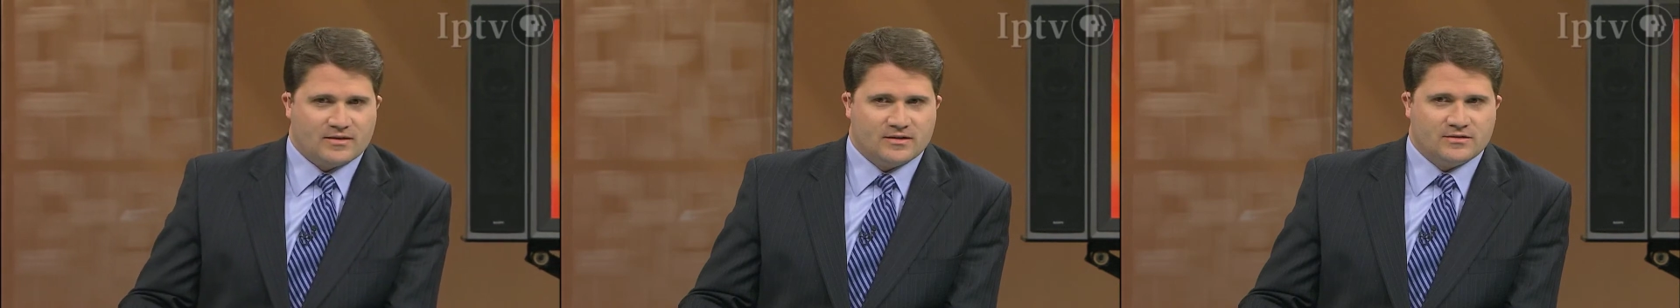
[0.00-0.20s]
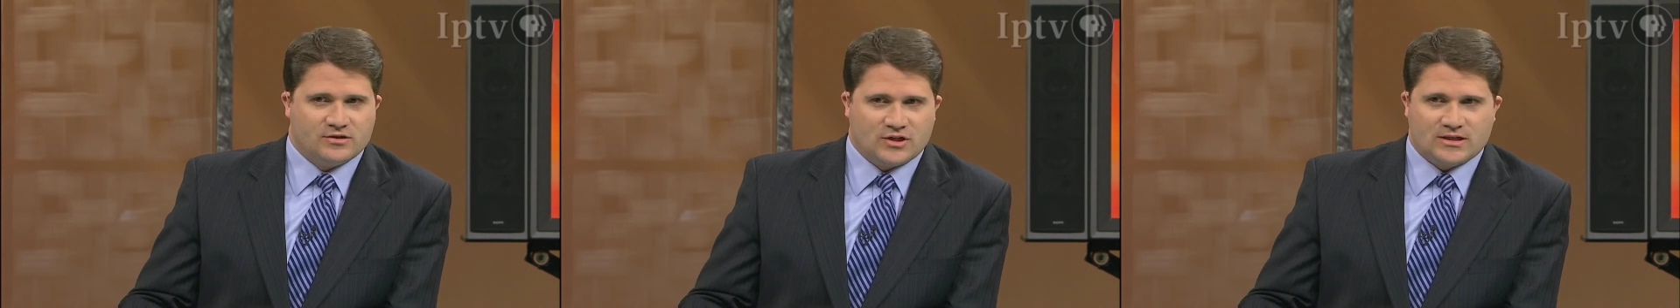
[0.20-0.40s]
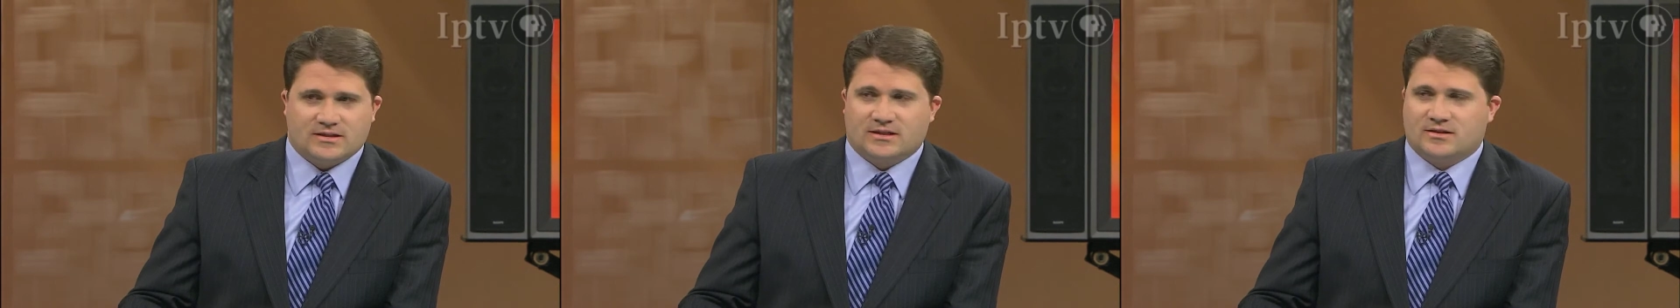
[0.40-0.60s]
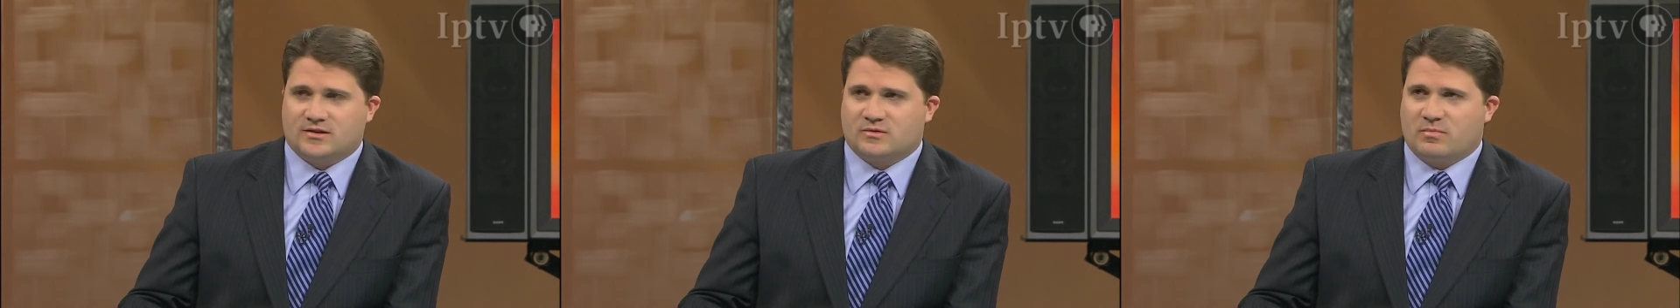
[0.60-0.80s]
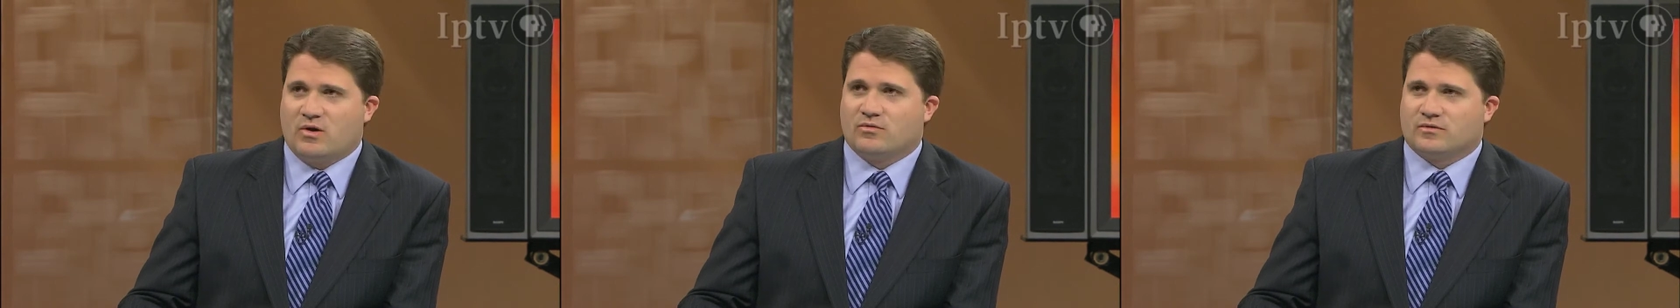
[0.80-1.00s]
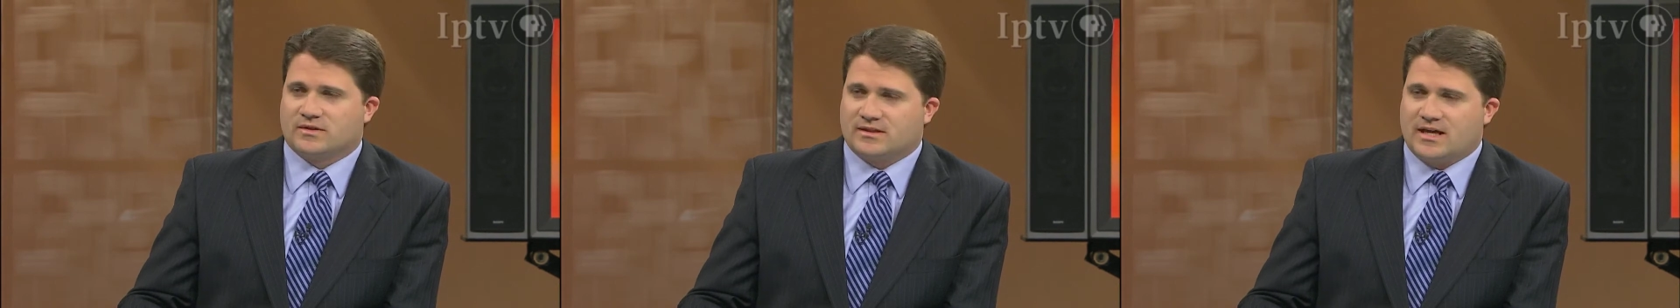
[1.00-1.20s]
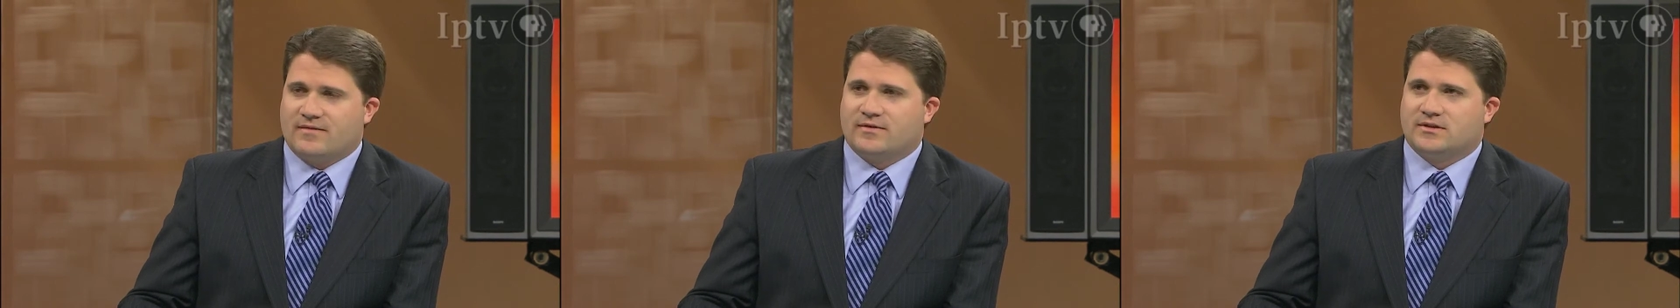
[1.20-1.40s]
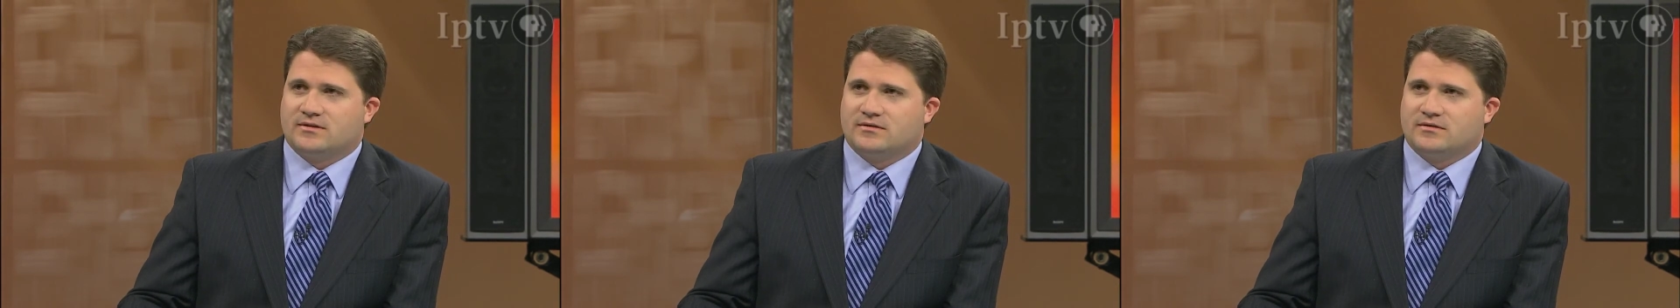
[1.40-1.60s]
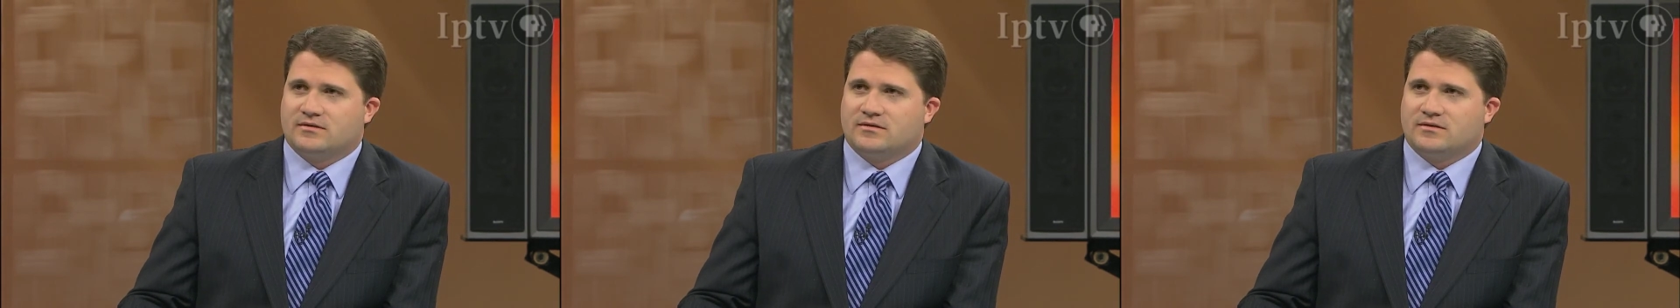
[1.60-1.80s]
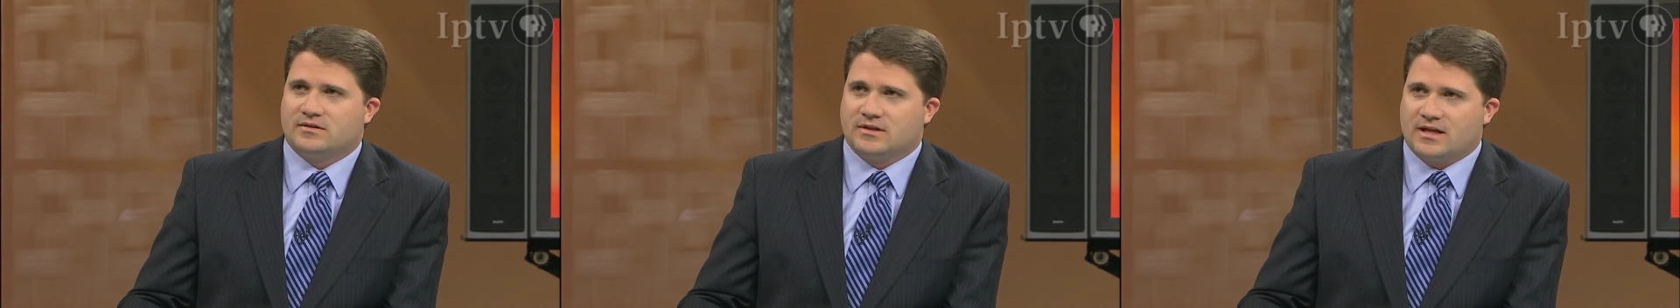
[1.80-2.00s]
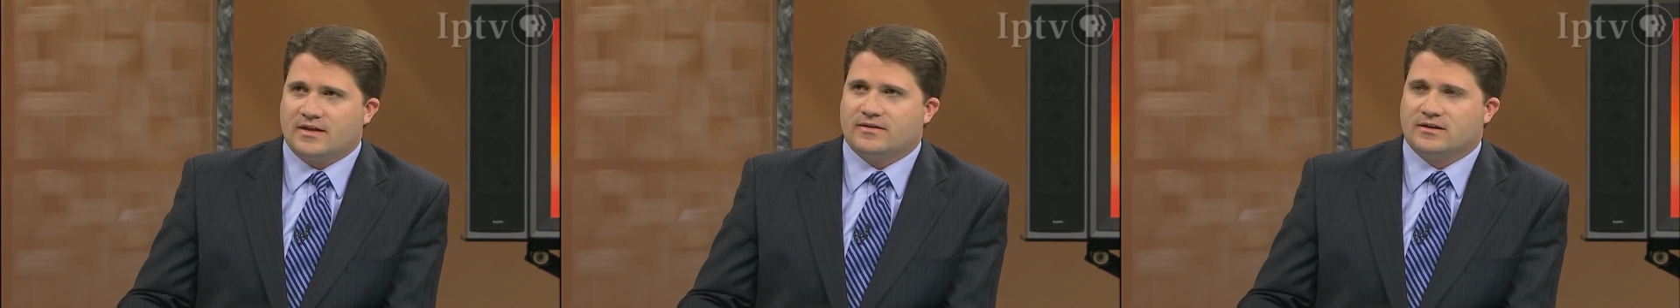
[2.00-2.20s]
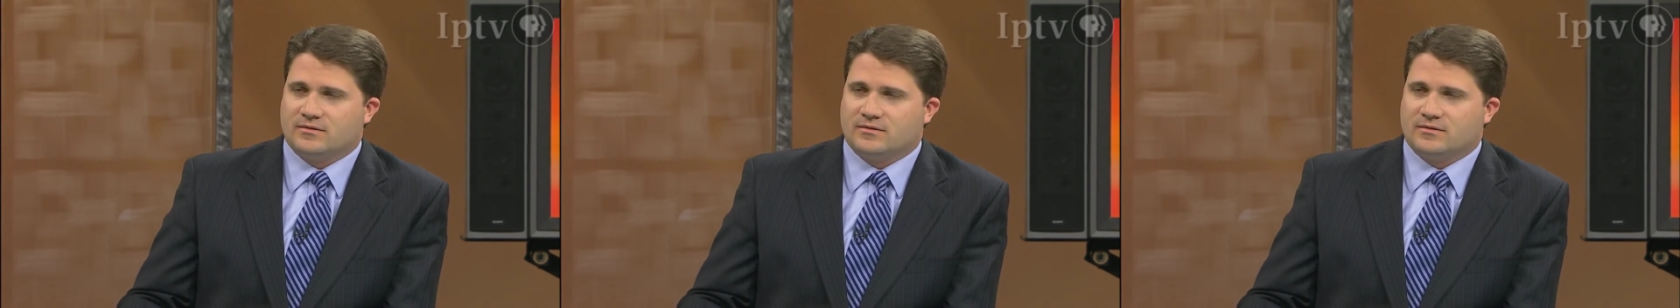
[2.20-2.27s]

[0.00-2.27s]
The justices spoke seven to nothing.